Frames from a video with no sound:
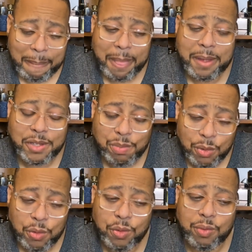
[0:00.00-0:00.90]

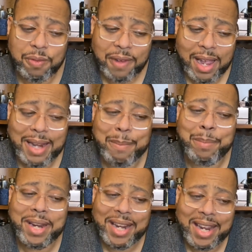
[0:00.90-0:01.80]
Smooth, refined,
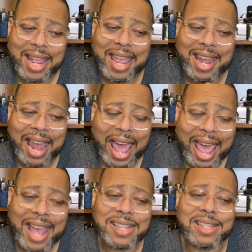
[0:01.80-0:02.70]
but it
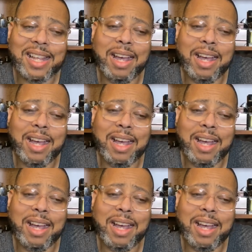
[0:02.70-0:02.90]
has